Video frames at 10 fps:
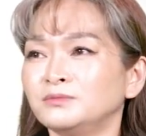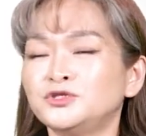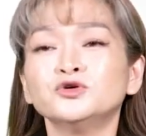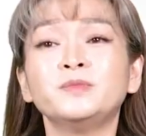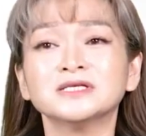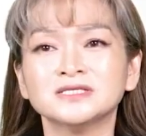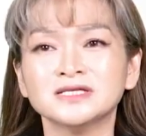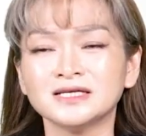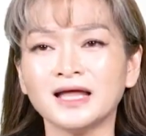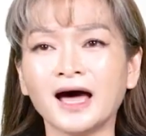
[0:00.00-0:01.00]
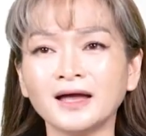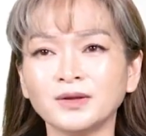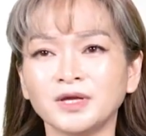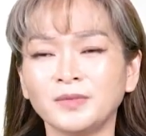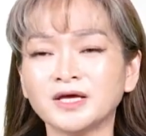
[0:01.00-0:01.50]
do business in
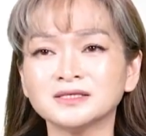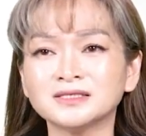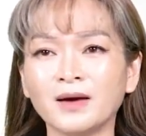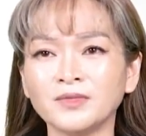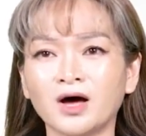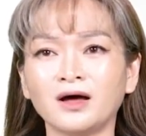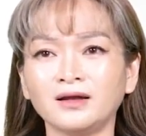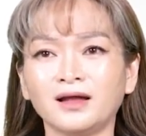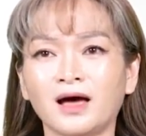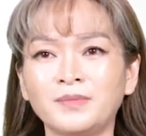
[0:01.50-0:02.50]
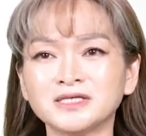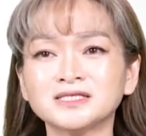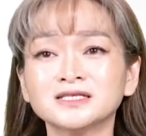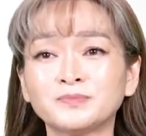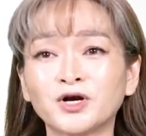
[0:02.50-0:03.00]
Atomy because I'm not a
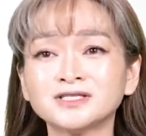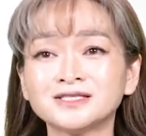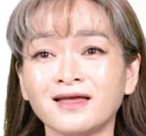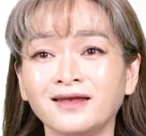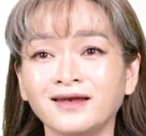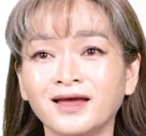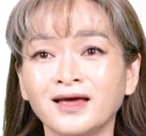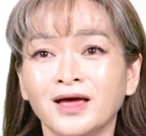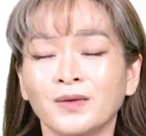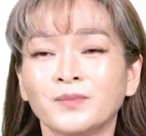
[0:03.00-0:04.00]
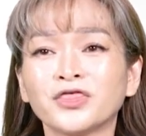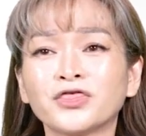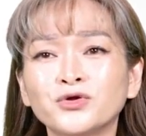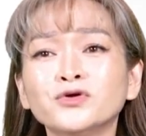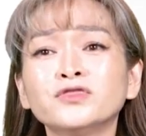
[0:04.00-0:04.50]
business person. But
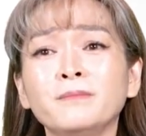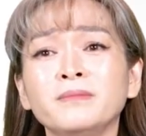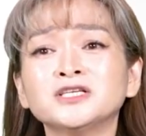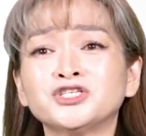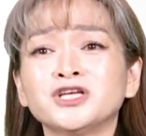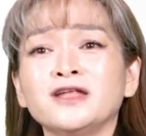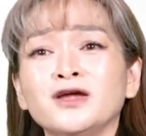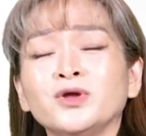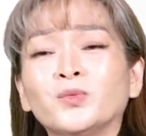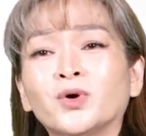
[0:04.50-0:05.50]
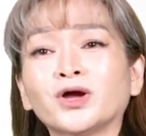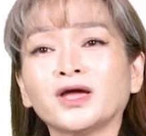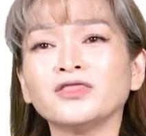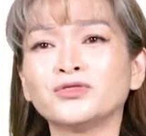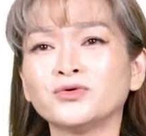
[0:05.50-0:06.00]
through the missionary work
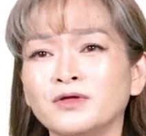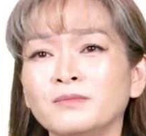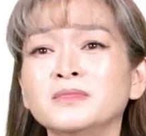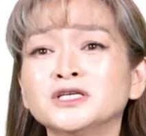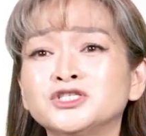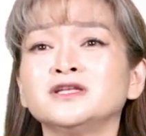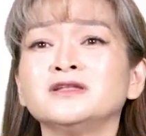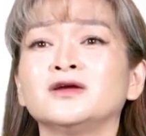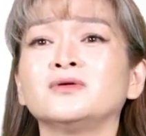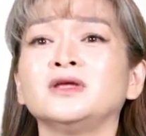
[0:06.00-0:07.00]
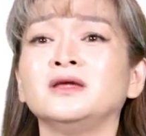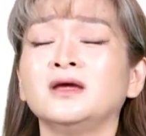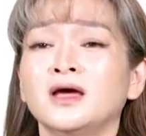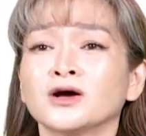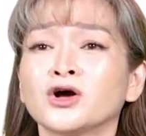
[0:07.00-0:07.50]
and through the missionary
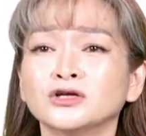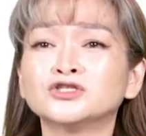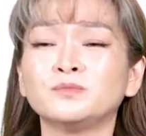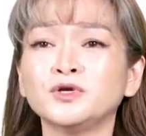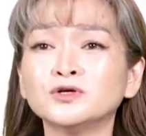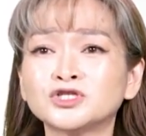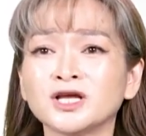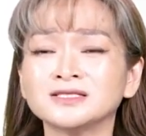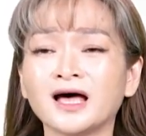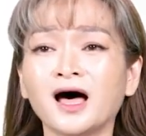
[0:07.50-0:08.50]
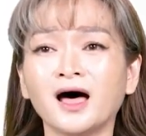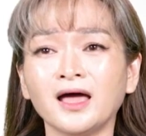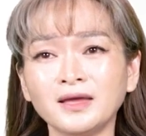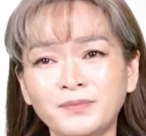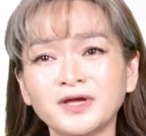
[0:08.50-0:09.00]
contributions,
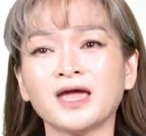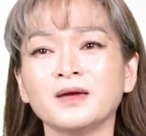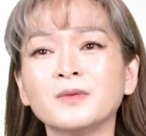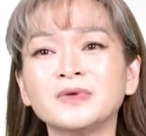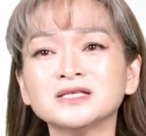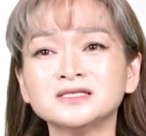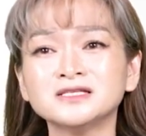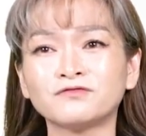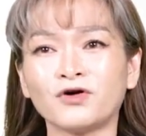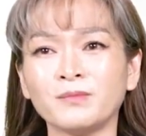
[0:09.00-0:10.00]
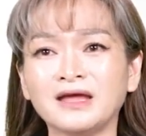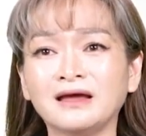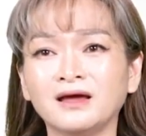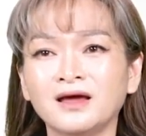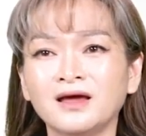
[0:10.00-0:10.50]
it became a business for me.